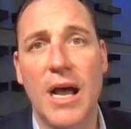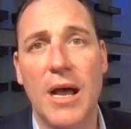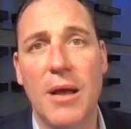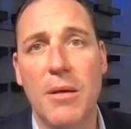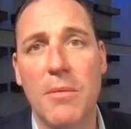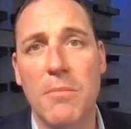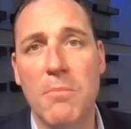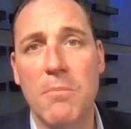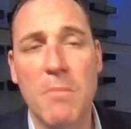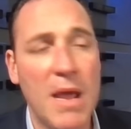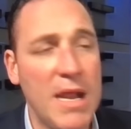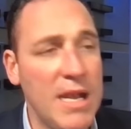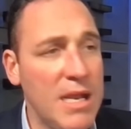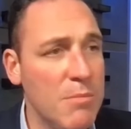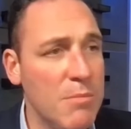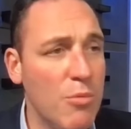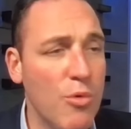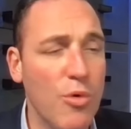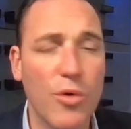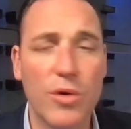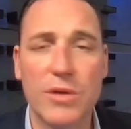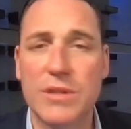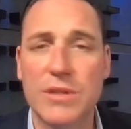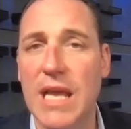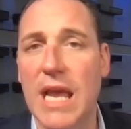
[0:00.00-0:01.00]
many
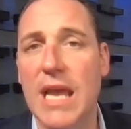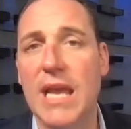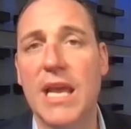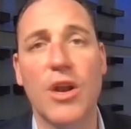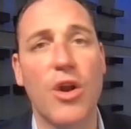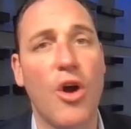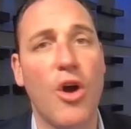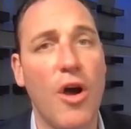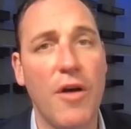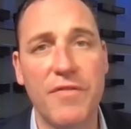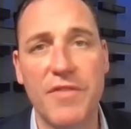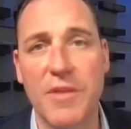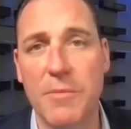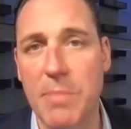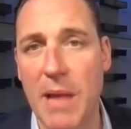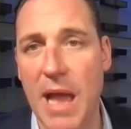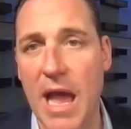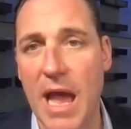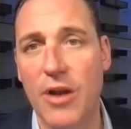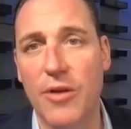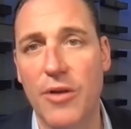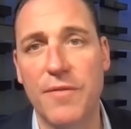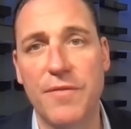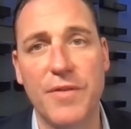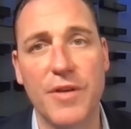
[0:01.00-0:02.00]
more taken off the
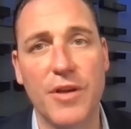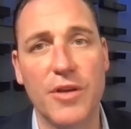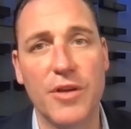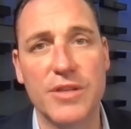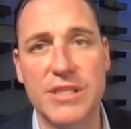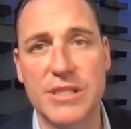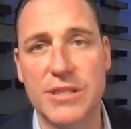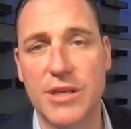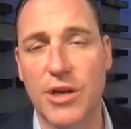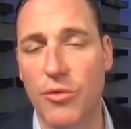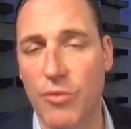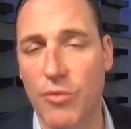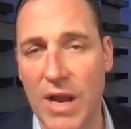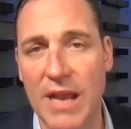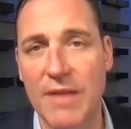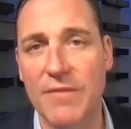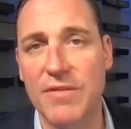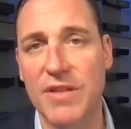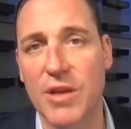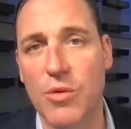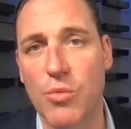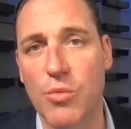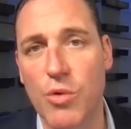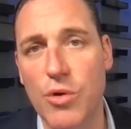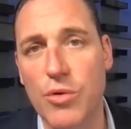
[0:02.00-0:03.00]
battlefields,
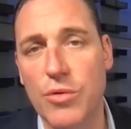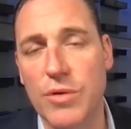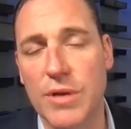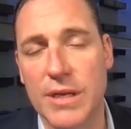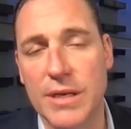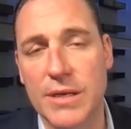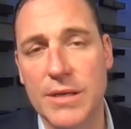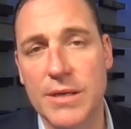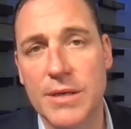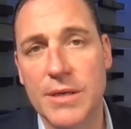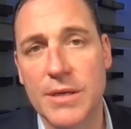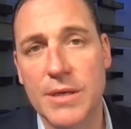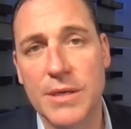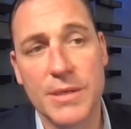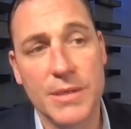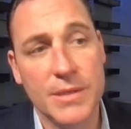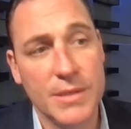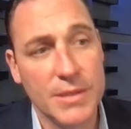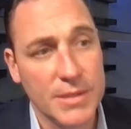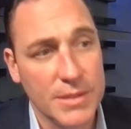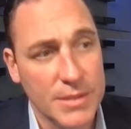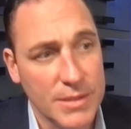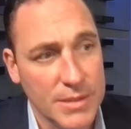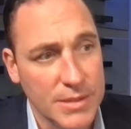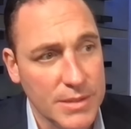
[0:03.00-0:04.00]
gravely wounded.
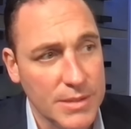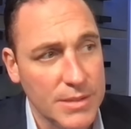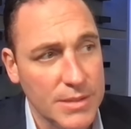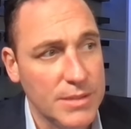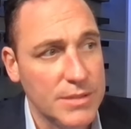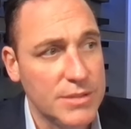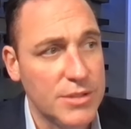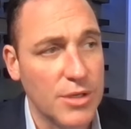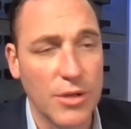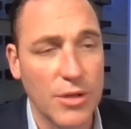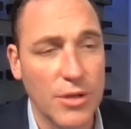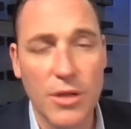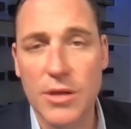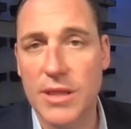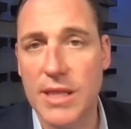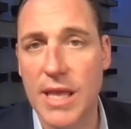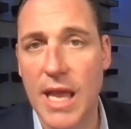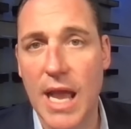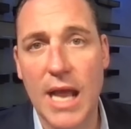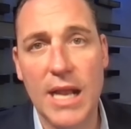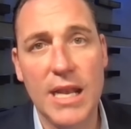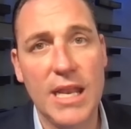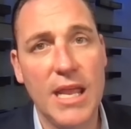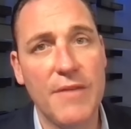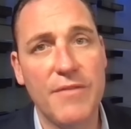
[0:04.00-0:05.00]
So look, the
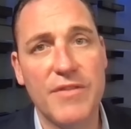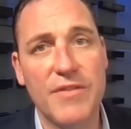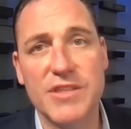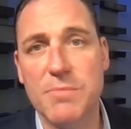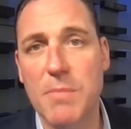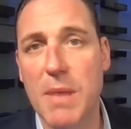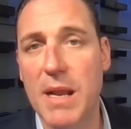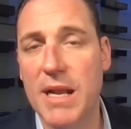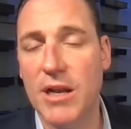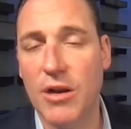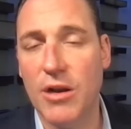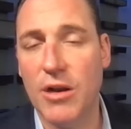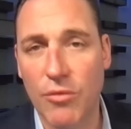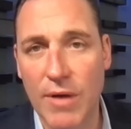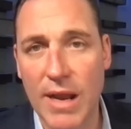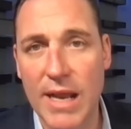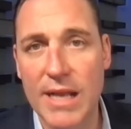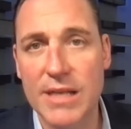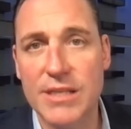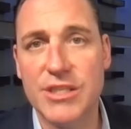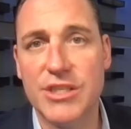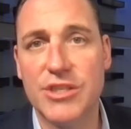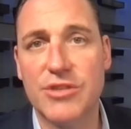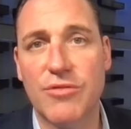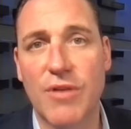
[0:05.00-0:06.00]
IDF has made
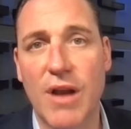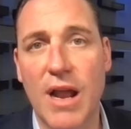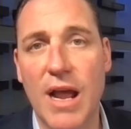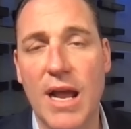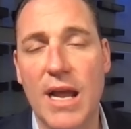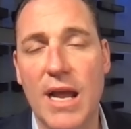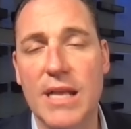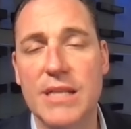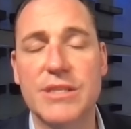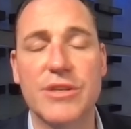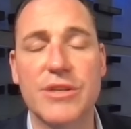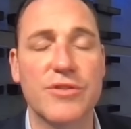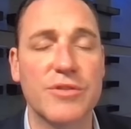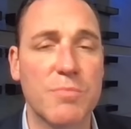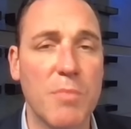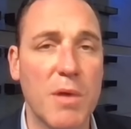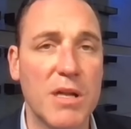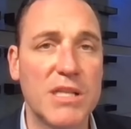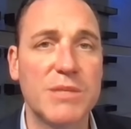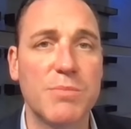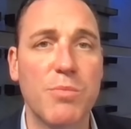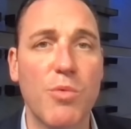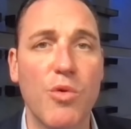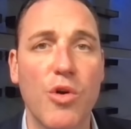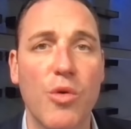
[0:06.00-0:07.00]
great strides. There's
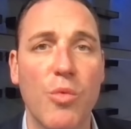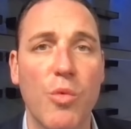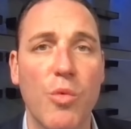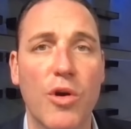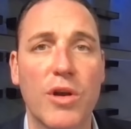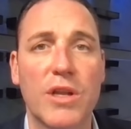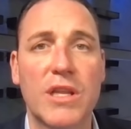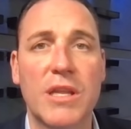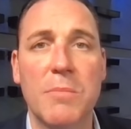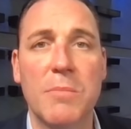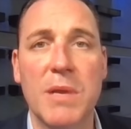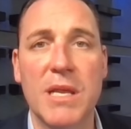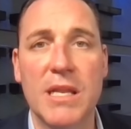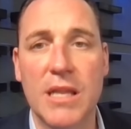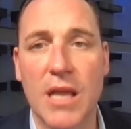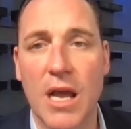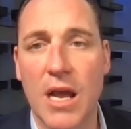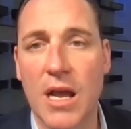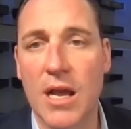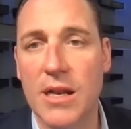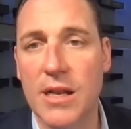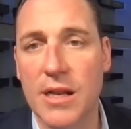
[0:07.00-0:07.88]
much more work to be done.